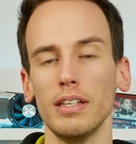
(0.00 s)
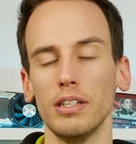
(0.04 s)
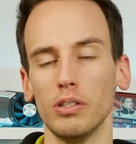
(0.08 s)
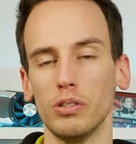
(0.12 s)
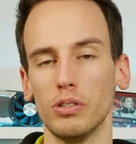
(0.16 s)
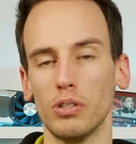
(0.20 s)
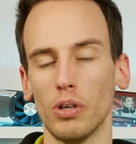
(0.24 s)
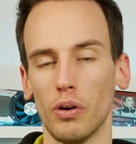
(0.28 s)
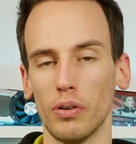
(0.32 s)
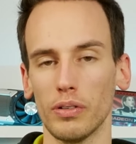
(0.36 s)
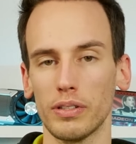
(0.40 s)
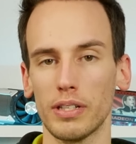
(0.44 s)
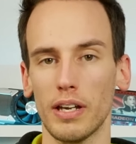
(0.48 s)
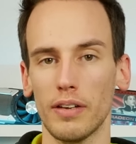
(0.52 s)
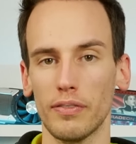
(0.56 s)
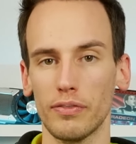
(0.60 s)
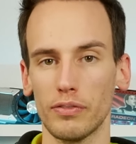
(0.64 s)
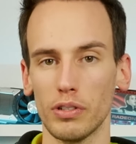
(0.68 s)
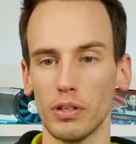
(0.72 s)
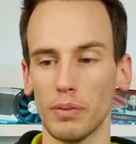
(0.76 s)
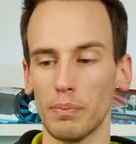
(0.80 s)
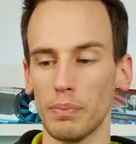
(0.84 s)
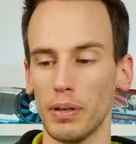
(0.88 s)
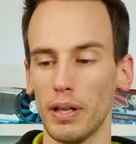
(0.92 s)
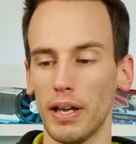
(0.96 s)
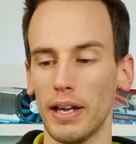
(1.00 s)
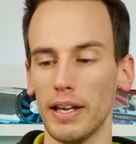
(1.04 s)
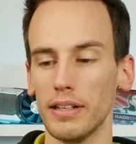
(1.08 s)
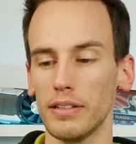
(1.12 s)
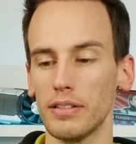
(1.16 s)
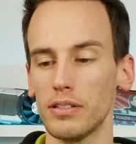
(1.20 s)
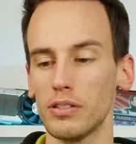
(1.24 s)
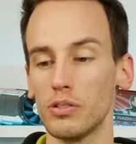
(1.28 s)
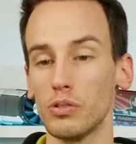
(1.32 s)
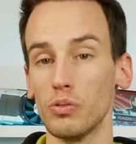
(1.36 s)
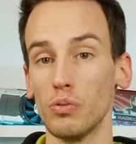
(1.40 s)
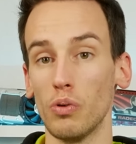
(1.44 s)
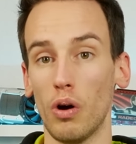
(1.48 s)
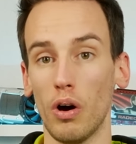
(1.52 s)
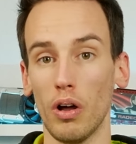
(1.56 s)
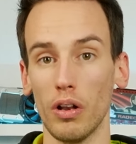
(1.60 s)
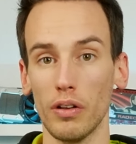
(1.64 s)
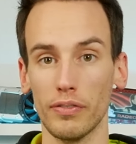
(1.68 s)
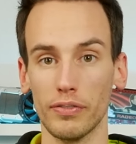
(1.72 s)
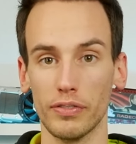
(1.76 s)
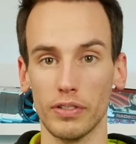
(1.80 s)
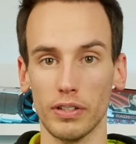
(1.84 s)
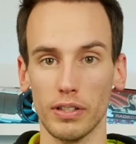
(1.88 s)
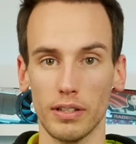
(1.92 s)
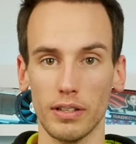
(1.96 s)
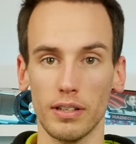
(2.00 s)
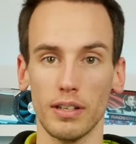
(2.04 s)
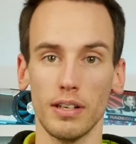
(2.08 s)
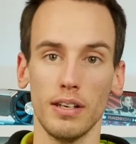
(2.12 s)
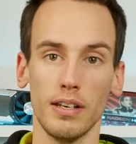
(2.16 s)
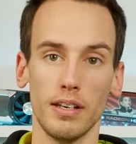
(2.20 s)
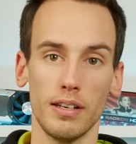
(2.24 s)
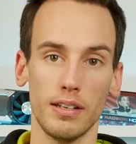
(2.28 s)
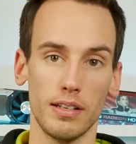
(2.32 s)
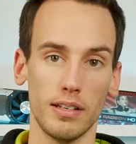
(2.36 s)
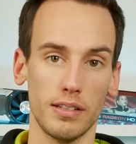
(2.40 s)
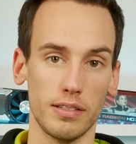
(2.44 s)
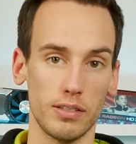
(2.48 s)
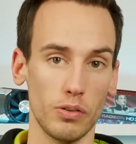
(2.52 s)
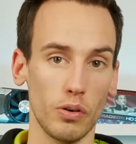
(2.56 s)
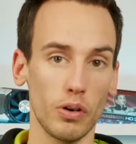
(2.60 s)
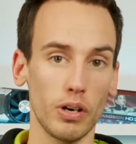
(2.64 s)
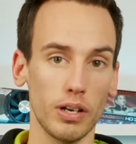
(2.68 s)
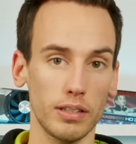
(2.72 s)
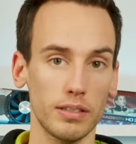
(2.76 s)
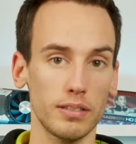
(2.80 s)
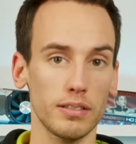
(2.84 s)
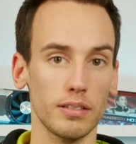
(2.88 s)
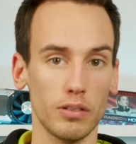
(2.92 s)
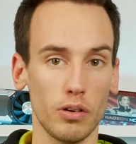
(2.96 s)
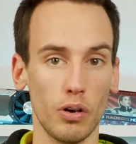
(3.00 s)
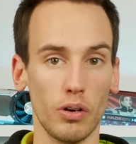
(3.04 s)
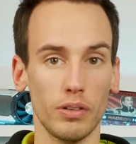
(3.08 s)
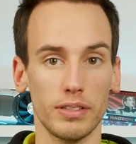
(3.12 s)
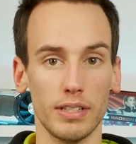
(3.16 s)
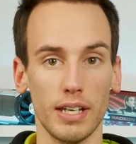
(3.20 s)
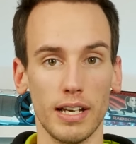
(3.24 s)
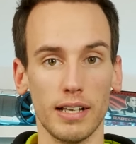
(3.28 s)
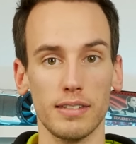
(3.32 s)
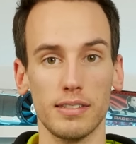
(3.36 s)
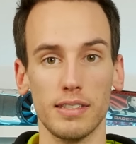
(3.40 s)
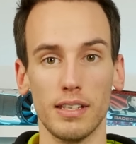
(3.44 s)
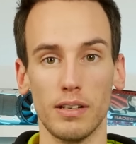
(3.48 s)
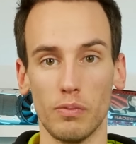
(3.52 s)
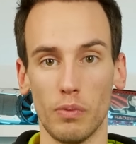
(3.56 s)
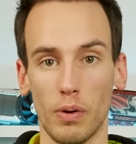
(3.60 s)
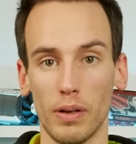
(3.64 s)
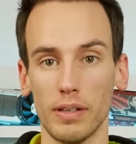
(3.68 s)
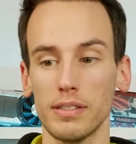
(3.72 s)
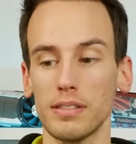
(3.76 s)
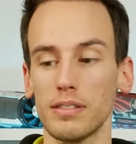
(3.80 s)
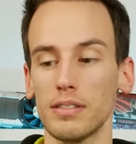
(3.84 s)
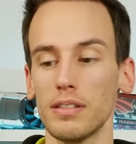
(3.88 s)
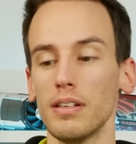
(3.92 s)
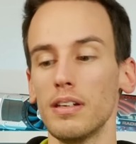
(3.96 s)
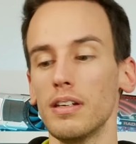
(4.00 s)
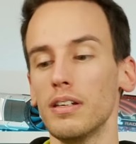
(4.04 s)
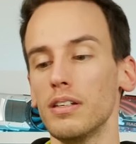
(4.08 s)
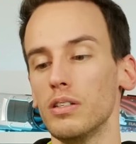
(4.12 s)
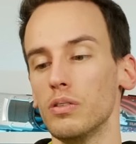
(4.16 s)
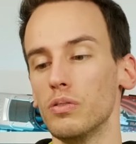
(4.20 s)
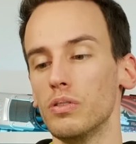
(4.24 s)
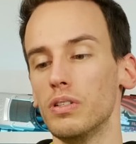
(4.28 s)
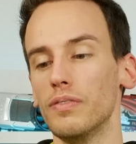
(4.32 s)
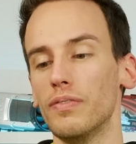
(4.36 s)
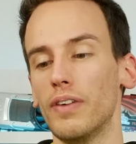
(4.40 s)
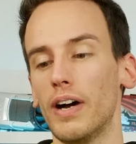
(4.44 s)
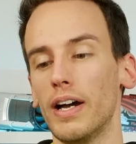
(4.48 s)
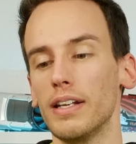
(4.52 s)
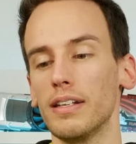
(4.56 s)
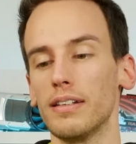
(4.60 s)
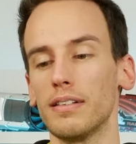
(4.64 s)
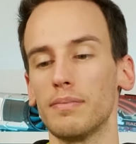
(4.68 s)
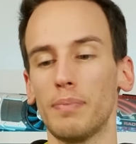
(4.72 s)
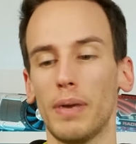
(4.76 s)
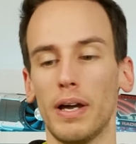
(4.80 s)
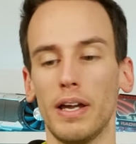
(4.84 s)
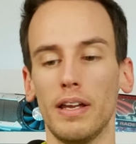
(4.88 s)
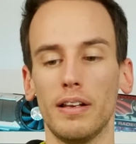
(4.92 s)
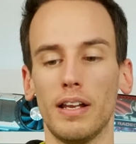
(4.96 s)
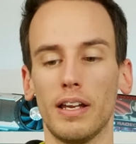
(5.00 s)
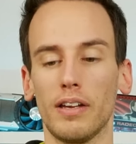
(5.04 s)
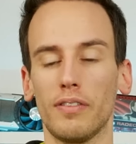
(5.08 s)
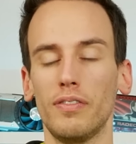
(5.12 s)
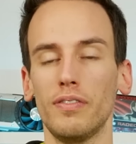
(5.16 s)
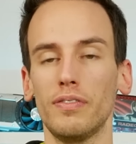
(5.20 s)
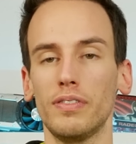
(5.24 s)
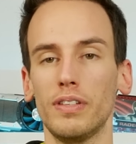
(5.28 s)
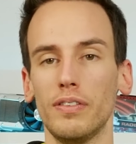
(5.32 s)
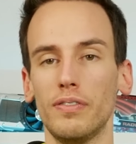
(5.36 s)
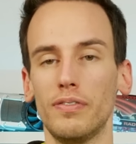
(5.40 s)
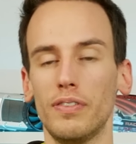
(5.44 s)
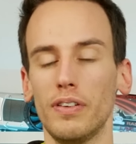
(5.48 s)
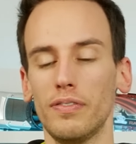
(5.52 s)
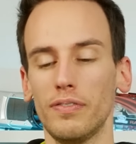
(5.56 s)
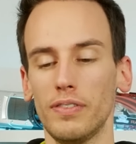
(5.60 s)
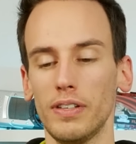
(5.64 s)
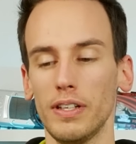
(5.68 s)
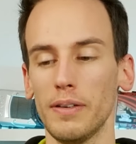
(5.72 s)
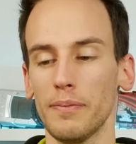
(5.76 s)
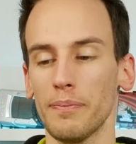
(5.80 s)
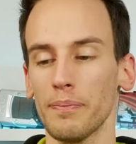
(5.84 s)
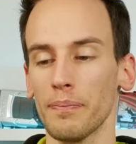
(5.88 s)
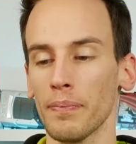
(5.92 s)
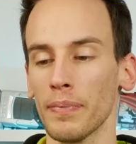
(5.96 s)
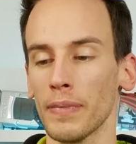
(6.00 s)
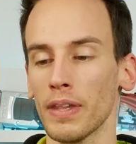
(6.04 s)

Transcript: you don't have to apply it to all of the socket contacts at once. You divide it by like 50-50.